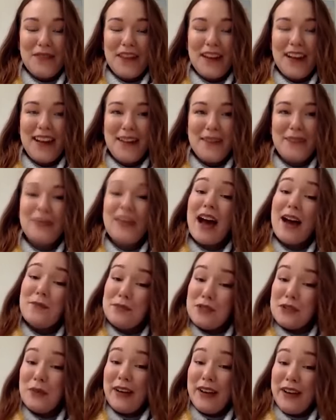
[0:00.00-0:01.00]
And I'm
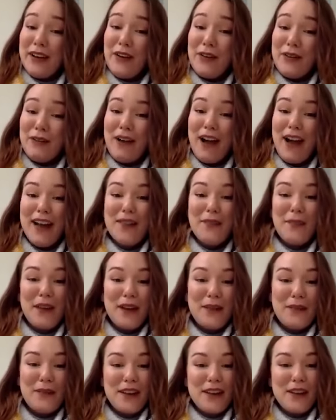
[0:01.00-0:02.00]
doing all right, but
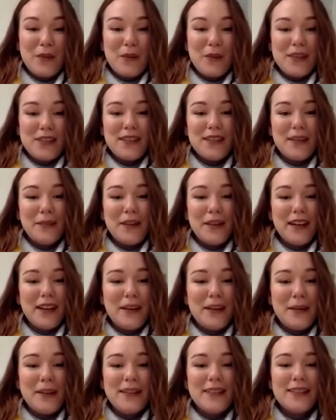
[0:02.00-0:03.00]
I'm not a wizard by
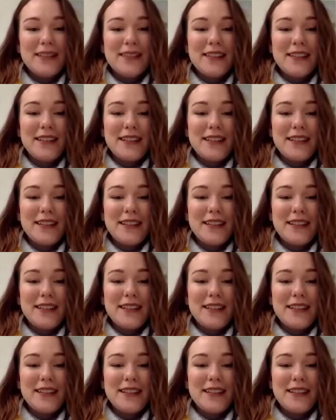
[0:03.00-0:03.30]
any means.